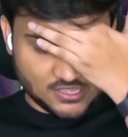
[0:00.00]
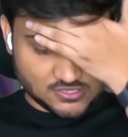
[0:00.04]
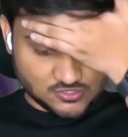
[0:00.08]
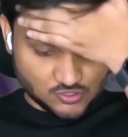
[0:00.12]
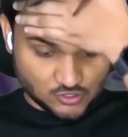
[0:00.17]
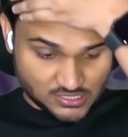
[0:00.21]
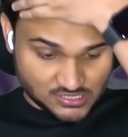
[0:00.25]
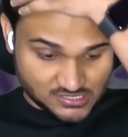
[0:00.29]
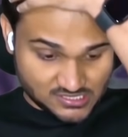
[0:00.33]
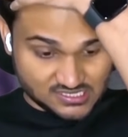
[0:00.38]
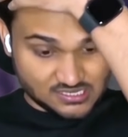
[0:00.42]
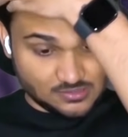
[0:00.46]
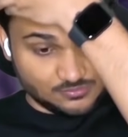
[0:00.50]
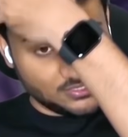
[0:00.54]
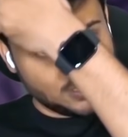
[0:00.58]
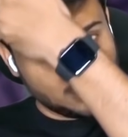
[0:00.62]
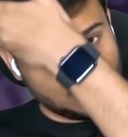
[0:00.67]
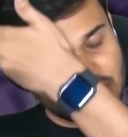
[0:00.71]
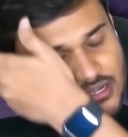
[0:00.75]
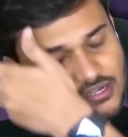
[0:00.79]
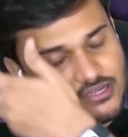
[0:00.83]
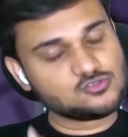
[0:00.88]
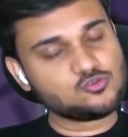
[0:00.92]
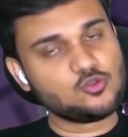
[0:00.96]
So this is
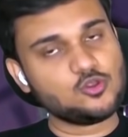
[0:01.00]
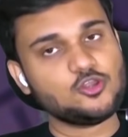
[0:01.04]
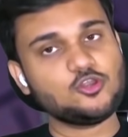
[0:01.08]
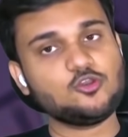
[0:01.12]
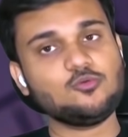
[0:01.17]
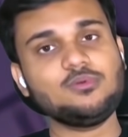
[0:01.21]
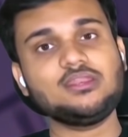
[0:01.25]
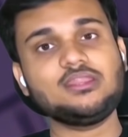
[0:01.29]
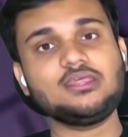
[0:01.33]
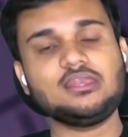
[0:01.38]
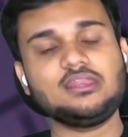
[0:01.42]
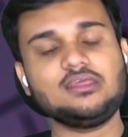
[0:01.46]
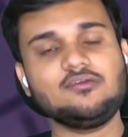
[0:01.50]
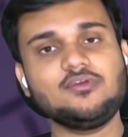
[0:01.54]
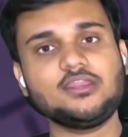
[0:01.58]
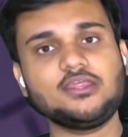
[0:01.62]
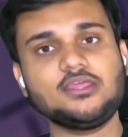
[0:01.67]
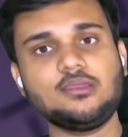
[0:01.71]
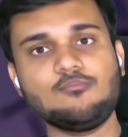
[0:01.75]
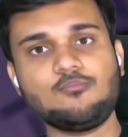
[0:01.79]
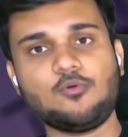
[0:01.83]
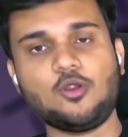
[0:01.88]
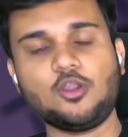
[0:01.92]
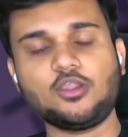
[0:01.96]
something that is going to be really
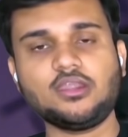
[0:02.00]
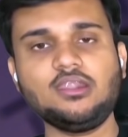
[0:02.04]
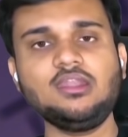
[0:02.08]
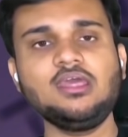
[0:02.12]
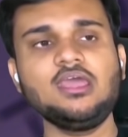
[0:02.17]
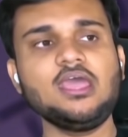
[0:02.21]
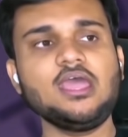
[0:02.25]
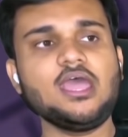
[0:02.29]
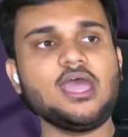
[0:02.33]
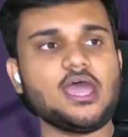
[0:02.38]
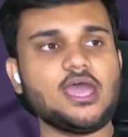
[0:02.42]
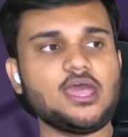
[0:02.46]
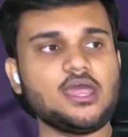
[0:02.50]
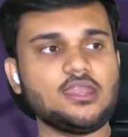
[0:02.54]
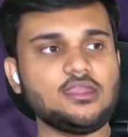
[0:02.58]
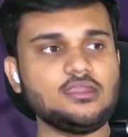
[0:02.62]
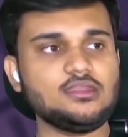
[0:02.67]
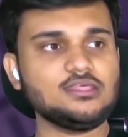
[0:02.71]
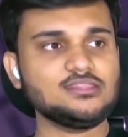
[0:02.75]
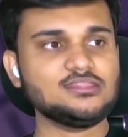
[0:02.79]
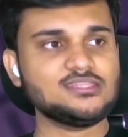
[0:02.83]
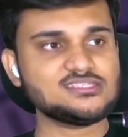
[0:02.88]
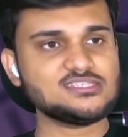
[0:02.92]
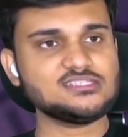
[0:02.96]
very important,
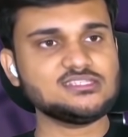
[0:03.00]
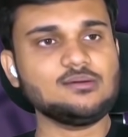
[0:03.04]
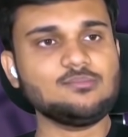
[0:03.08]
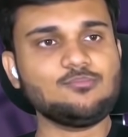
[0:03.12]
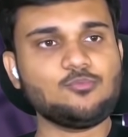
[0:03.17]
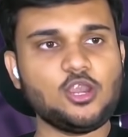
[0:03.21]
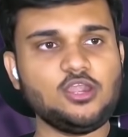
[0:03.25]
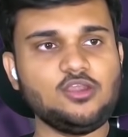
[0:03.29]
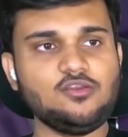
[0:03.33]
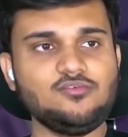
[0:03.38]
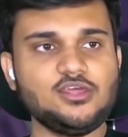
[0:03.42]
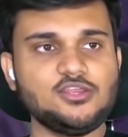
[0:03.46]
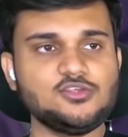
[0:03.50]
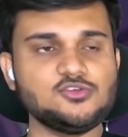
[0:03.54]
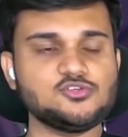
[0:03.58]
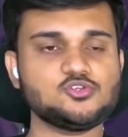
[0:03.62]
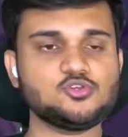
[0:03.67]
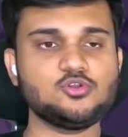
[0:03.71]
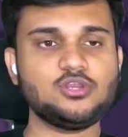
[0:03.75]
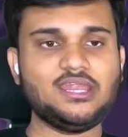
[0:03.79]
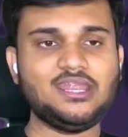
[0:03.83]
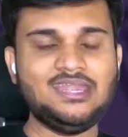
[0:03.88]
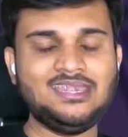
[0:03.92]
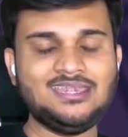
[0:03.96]
and this is the point where you
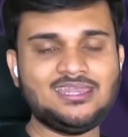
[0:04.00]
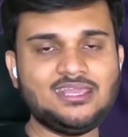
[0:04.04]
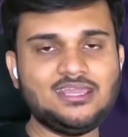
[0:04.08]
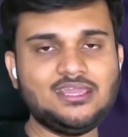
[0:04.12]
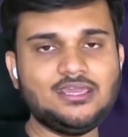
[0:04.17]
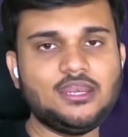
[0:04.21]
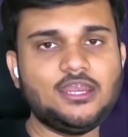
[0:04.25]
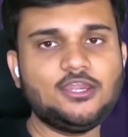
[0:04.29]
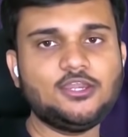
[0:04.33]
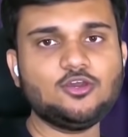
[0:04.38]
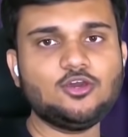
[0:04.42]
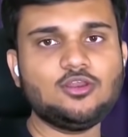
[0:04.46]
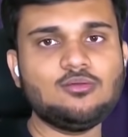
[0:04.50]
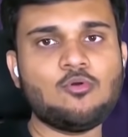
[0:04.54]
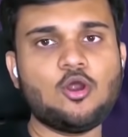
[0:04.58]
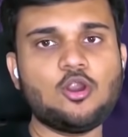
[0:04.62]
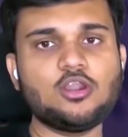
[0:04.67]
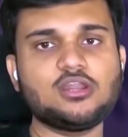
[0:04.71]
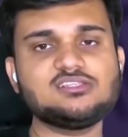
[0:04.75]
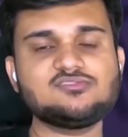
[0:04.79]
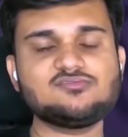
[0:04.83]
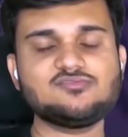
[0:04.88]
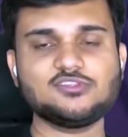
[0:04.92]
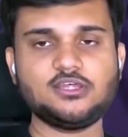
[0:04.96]
should integrate your
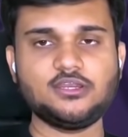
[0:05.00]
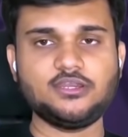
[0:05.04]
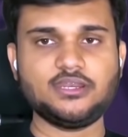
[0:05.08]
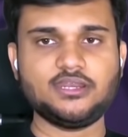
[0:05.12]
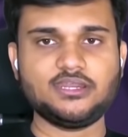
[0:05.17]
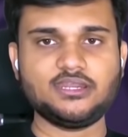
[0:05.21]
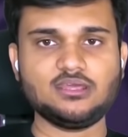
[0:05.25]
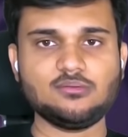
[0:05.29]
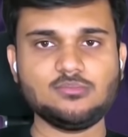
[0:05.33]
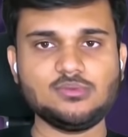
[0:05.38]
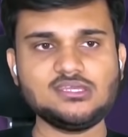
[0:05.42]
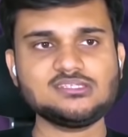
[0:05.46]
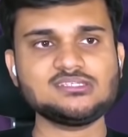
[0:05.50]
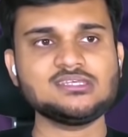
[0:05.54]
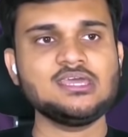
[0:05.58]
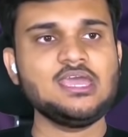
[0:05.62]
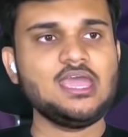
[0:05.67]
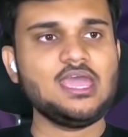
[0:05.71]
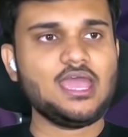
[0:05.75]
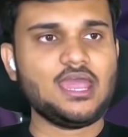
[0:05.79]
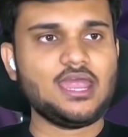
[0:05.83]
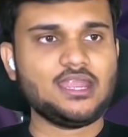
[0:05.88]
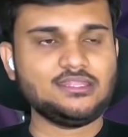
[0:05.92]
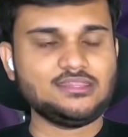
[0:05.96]
models with the database,
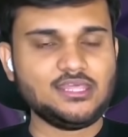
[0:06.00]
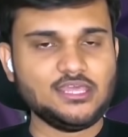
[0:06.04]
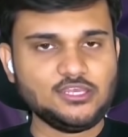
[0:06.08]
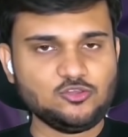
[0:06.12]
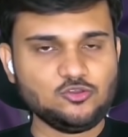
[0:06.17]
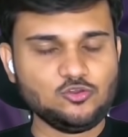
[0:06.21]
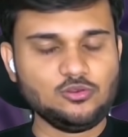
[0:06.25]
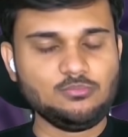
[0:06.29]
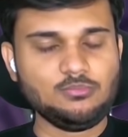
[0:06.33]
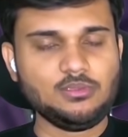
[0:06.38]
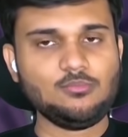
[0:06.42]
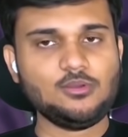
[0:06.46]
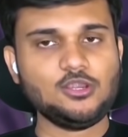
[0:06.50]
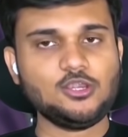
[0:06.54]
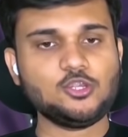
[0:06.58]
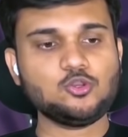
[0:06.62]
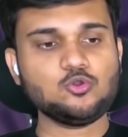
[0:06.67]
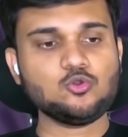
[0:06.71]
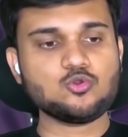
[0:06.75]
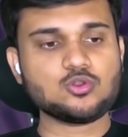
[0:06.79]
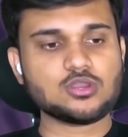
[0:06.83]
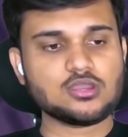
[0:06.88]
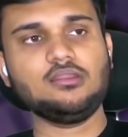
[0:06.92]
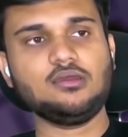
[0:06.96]
and then you will be able
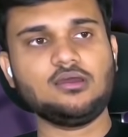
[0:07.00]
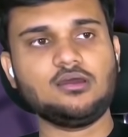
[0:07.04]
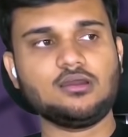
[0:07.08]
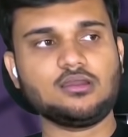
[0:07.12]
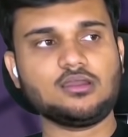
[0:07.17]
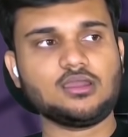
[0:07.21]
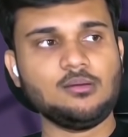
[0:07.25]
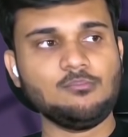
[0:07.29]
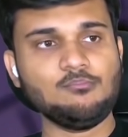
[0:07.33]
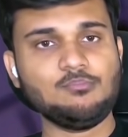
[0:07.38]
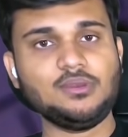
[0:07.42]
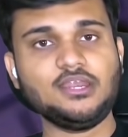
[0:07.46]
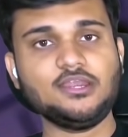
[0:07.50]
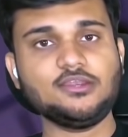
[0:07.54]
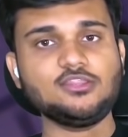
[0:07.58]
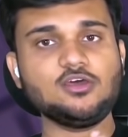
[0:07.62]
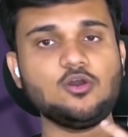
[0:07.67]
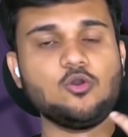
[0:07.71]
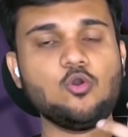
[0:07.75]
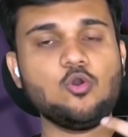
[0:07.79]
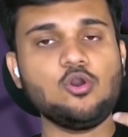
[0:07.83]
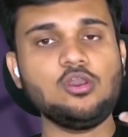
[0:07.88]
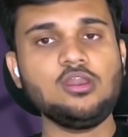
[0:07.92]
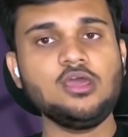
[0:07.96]
to complete
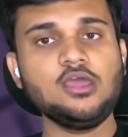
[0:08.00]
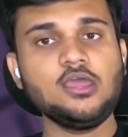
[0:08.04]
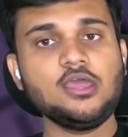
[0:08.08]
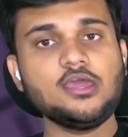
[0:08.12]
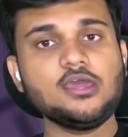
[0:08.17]
the whole